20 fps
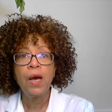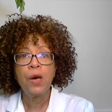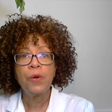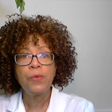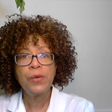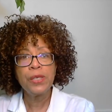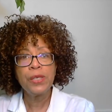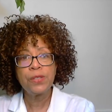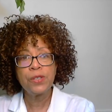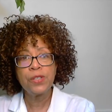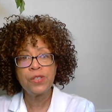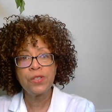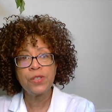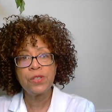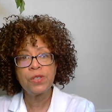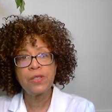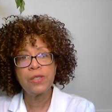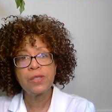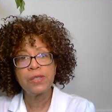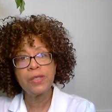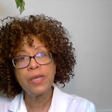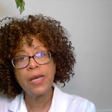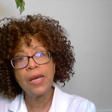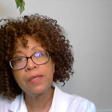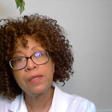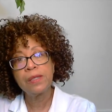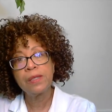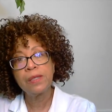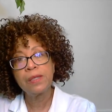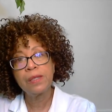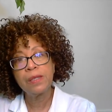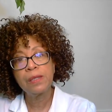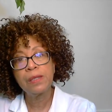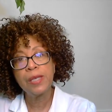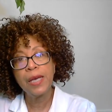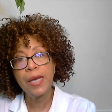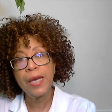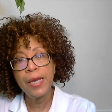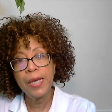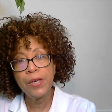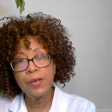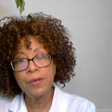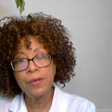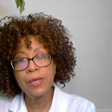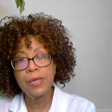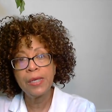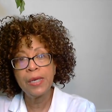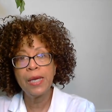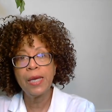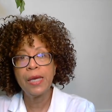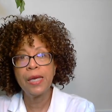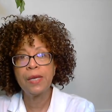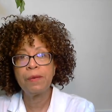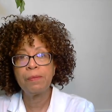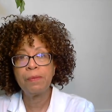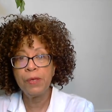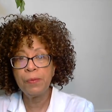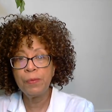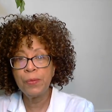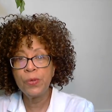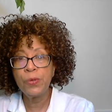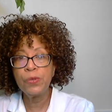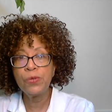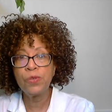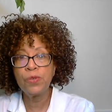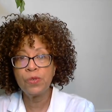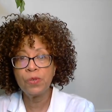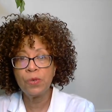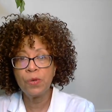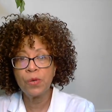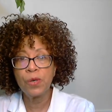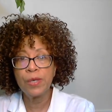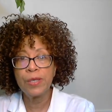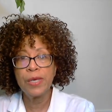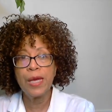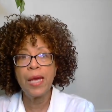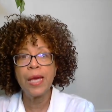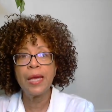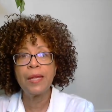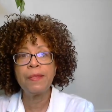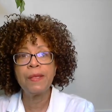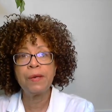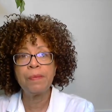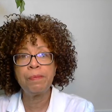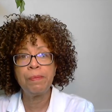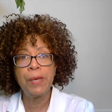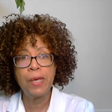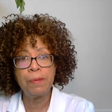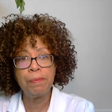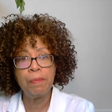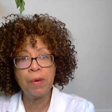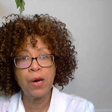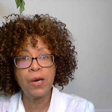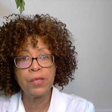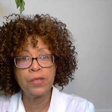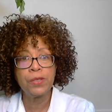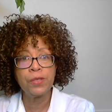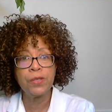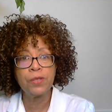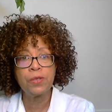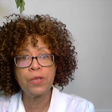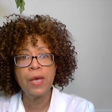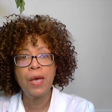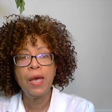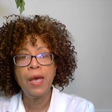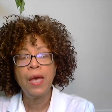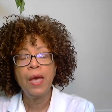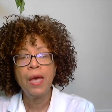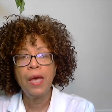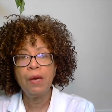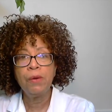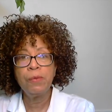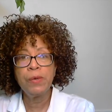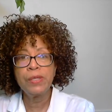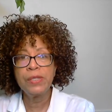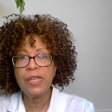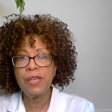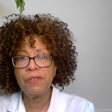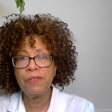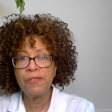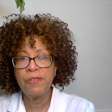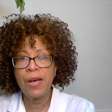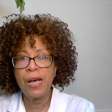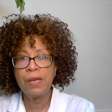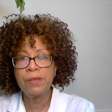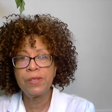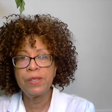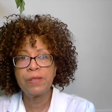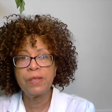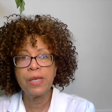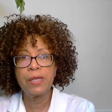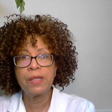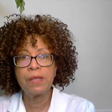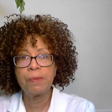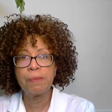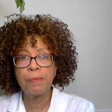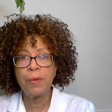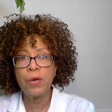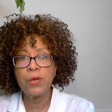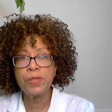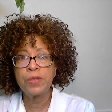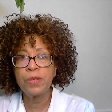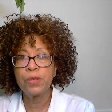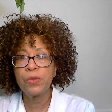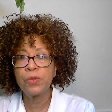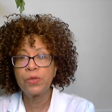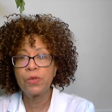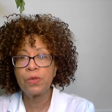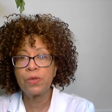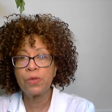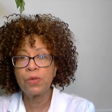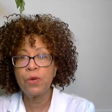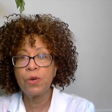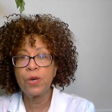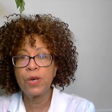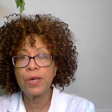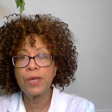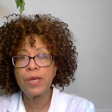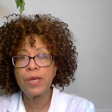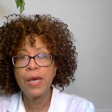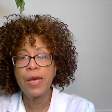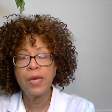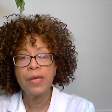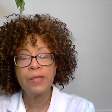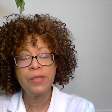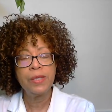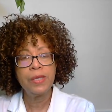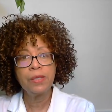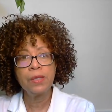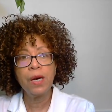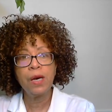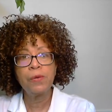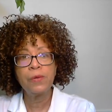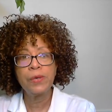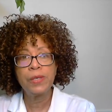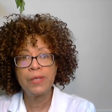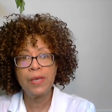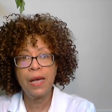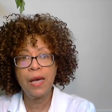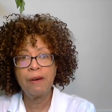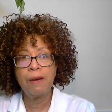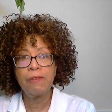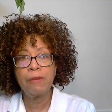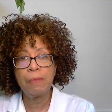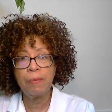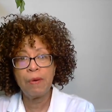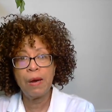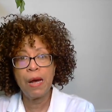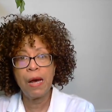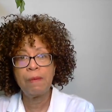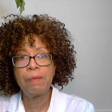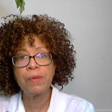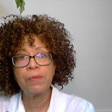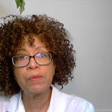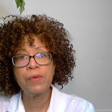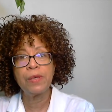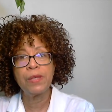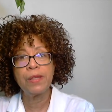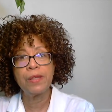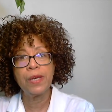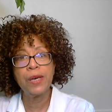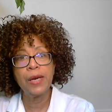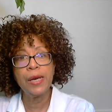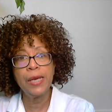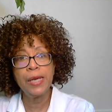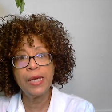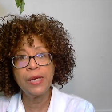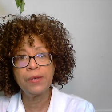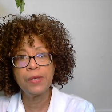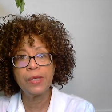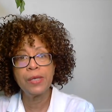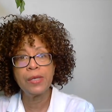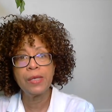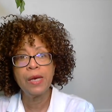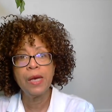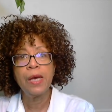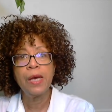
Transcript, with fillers: Researchers looked at the hearing in people who snored and their bed partners, and what they found is that the person who snored didn't always have a problem with their hearing,